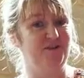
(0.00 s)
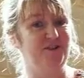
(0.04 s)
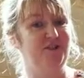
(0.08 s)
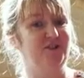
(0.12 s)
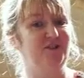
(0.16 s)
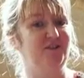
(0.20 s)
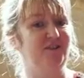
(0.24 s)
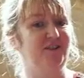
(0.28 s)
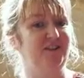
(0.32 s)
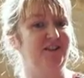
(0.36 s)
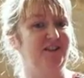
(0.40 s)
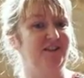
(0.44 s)

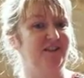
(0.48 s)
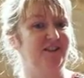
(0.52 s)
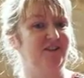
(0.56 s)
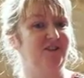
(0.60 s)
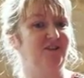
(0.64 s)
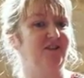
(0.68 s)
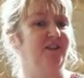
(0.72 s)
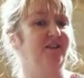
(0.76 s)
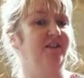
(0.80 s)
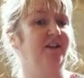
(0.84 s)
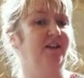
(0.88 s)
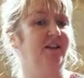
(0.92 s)
years, 3 years,
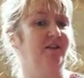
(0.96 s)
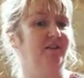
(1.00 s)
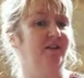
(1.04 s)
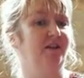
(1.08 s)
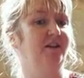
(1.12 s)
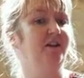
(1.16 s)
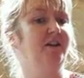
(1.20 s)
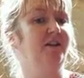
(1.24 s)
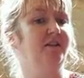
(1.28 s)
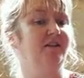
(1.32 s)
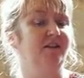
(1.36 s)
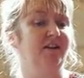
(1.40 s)
and then
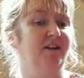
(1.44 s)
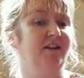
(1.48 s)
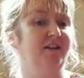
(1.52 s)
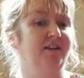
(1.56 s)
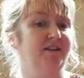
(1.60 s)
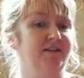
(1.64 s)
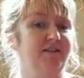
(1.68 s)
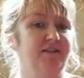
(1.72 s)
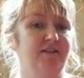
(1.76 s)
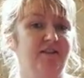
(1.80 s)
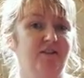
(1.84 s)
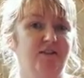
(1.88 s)
the
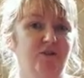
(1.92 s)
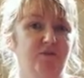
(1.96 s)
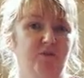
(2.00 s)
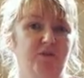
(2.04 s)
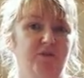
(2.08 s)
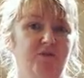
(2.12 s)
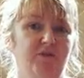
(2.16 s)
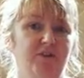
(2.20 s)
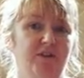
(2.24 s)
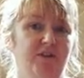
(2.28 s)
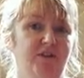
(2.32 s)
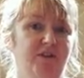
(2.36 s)
last year of our
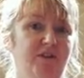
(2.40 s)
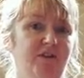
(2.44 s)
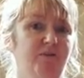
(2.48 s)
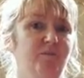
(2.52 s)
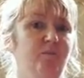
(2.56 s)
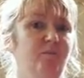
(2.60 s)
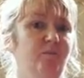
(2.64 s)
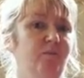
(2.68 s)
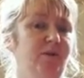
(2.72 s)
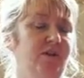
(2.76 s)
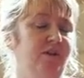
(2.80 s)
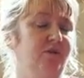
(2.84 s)

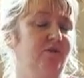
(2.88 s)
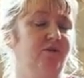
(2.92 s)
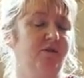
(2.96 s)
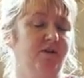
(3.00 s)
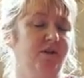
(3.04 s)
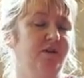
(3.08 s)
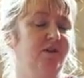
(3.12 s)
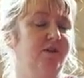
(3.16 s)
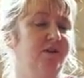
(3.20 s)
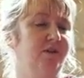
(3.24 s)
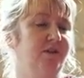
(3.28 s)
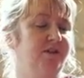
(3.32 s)
funding, we
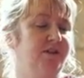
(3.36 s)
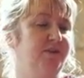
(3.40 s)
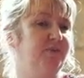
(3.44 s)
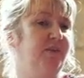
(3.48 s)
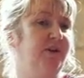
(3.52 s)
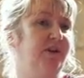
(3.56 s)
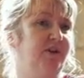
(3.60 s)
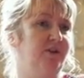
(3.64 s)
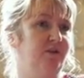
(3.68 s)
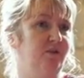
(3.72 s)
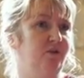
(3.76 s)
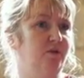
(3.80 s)

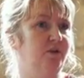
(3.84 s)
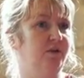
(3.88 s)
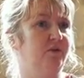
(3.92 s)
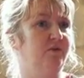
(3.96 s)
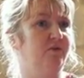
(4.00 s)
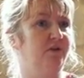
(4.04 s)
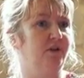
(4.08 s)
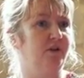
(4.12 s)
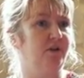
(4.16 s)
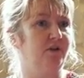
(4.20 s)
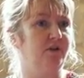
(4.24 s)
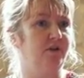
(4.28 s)
spend looking
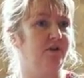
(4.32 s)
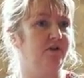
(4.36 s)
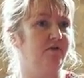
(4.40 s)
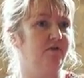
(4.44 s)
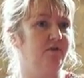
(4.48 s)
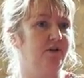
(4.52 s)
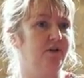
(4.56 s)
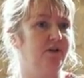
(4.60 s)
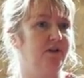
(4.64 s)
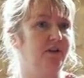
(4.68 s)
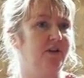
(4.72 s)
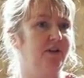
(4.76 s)
for other
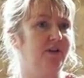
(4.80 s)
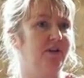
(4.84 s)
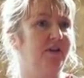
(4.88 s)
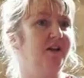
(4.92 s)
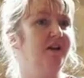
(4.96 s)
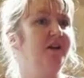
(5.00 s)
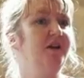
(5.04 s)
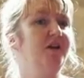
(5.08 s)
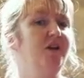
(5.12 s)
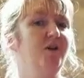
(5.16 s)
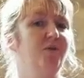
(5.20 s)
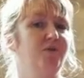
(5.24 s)
funding.
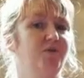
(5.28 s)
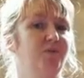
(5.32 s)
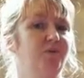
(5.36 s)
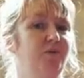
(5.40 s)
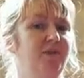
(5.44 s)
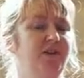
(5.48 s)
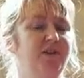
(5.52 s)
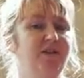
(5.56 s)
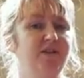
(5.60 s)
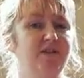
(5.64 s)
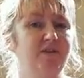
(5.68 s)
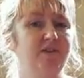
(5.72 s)
So we
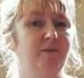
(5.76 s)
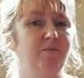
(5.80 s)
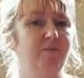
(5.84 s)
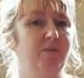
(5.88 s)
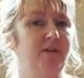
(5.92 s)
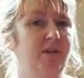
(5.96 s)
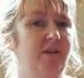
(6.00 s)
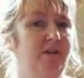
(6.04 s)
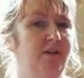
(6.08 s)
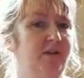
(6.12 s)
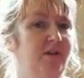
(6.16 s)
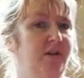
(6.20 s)
need
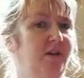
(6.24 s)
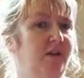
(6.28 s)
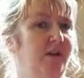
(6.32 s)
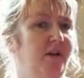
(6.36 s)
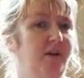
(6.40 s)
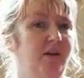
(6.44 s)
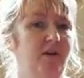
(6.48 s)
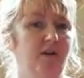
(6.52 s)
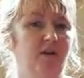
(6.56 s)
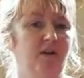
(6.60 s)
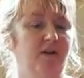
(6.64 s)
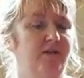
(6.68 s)
something,
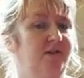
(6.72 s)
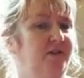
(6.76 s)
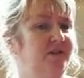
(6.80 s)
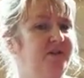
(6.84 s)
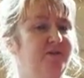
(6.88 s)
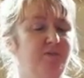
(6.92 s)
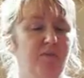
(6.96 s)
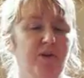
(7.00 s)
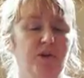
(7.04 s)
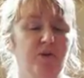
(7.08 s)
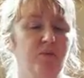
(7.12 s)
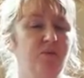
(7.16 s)

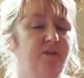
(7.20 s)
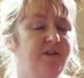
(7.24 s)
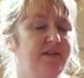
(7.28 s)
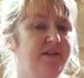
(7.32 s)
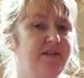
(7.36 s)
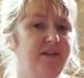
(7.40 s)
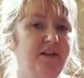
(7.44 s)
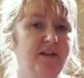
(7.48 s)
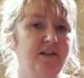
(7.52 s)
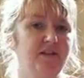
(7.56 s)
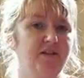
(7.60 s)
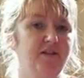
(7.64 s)
doesn't matter what
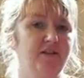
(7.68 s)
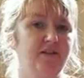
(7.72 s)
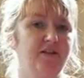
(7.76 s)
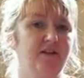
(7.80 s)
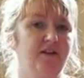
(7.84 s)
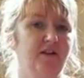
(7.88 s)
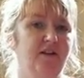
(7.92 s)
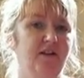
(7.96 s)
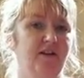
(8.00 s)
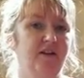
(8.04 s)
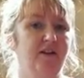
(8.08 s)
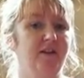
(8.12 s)
sector
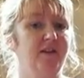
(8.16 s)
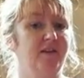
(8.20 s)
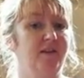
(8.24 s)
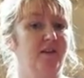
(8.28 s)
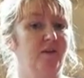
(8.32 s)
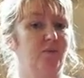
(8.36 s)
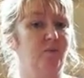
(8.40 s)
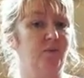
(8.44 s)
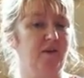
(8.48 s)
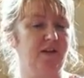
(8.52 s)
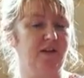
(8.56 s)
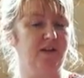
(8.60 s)
you're in,
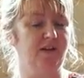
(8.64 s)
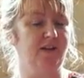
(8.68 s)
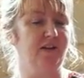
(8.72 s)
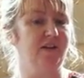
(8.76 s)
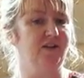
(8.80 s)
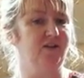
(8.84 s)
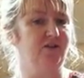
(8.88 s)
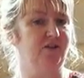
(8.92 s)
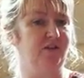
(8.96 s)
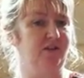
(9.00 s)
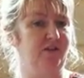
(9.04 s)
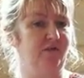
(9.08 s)
that we can
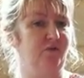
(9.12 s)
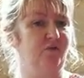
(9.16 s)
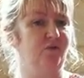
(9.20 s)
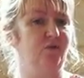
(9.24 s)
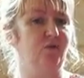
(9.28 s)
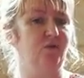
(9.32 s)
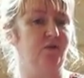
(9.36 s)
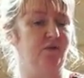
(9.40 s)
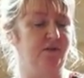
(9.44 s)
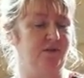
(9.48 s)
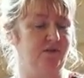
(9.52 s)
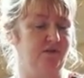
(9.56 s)
actually
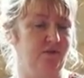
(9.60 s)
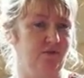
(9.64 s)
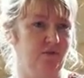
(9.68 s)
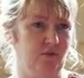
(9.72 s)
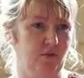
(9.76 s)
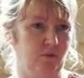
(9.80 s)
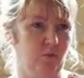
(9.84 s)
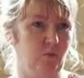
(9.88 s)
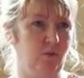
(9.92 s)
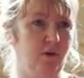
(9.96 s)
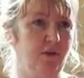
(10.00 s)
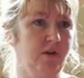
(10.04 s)
focus on
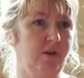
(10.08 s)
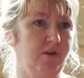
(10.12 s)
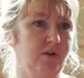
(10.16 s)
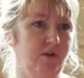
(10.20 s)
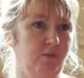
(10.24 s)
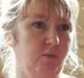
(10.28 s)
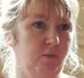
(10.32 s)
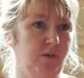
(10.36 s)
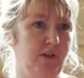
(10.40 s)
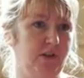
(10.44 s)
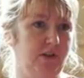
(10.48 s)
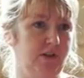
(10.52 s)
the work
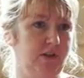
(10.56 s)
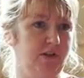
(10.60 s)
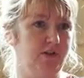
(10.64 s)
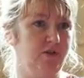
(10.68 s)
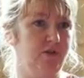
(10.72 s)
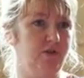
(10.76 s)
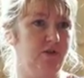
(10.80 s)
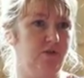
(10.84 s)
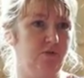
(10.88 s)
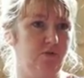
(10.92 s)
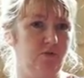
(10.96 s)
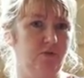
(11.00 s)
that we need
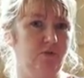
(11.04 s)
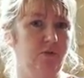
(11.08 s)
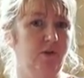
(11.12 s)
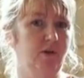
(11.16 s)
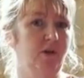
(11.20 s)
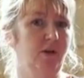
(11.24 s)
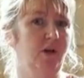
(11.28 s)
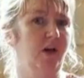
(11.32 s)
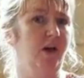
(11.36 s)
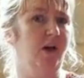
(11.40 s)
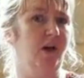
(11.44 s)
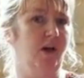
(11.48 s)
to do
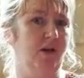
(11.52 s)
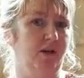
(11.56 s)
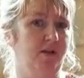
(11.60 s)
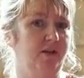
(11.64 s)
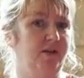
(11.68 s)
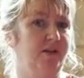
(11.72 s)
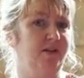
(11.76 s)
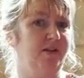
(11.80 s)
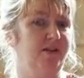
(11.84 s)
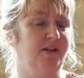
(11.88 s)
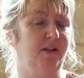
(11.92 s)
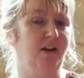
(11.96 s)

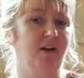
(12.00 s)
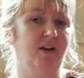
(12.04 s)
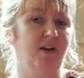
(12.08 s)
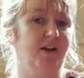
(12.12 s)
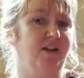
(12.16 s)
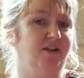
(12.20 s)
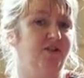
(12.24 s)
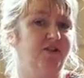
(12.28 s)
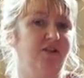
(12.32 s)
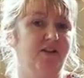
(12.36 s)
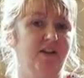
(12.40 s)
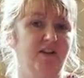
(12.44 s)
and
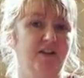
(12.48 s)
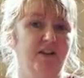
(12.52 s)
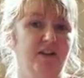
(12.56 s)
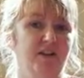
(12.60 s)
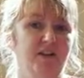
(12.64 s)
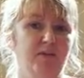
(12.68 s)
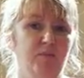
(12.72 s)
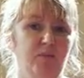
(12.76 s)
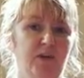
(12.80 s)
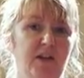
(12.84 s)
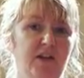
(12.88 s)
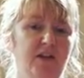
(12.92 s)
actually
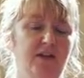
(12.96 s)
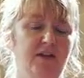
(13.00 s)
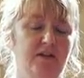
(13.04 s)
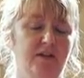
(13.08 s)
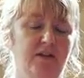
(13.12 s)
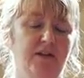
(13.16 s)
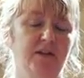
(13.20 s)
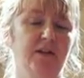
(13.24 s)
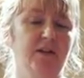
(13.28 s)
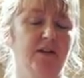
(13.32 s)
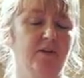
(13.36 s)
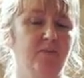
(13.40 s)
think about
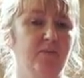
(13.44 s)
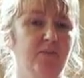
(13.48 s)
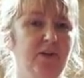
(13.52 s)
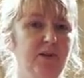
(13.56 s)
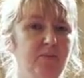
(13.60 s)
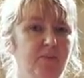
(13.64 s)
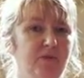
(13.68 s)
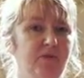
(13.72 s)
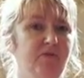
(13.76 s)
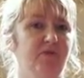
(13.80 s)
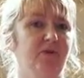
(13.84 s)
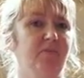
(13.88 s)
educating
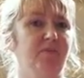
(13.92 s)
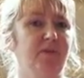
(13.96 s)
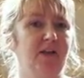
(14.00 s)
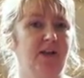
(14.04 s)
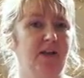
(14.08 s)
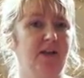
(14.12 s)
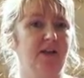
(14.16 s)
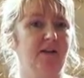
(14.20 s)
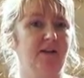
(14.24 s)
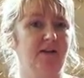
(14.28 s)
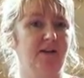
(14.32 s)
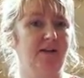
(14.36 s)
people from an
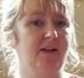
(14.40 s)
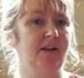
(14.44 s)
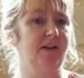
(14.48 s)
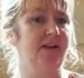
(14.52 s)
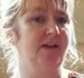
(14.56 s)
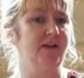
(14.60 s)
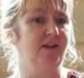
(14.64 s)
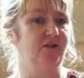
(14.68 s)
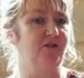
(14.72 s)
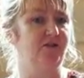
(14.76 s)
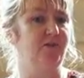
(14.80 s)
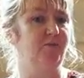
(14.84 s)
early
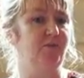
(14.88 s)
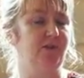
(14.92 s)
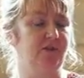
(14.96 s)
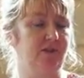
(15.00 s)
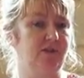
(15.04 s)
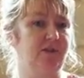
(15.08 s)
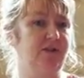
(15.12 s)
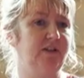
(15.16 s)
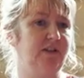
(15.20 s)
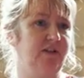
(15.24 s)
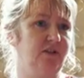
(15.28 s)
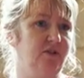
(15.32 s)
age about
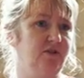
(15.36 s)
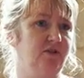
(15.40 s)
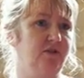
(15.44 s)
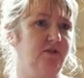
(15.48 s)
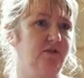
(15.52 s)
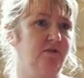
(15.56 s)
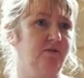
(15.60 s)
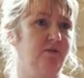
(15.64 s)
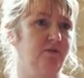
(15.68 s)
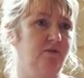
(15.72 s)
the dangers of